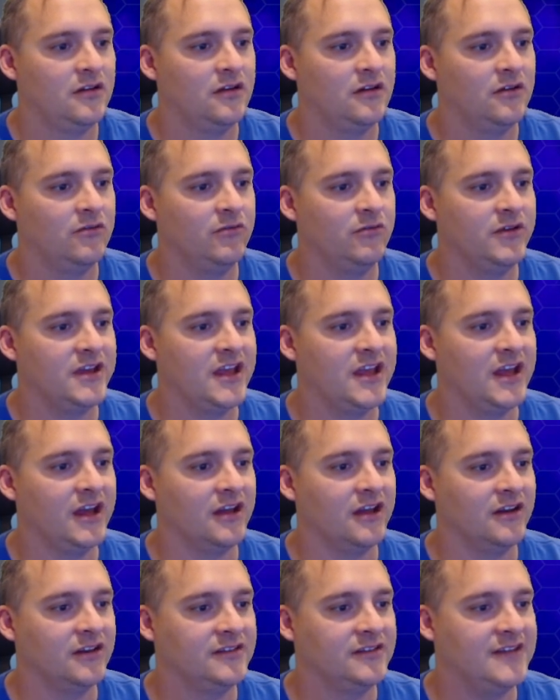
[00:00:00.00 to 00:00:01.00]
We
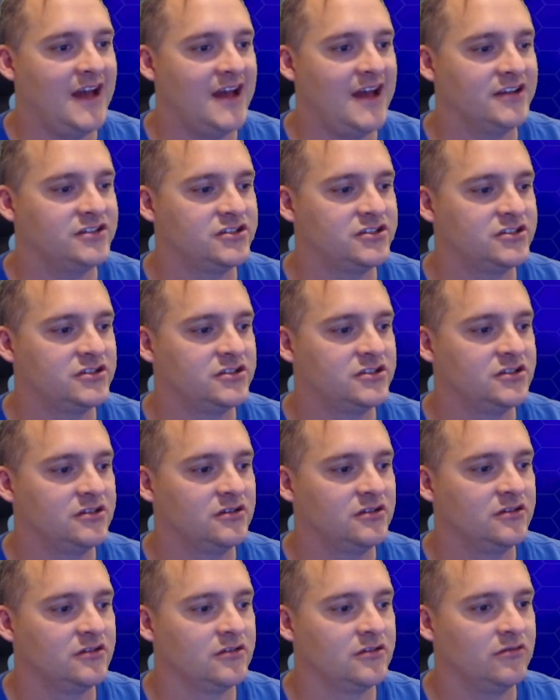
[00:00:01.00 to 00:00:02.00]
can attach.
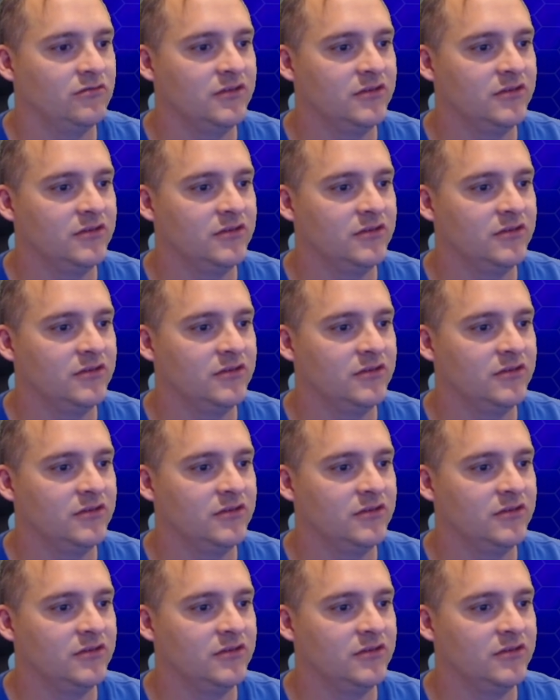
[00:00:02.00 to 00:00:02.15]
We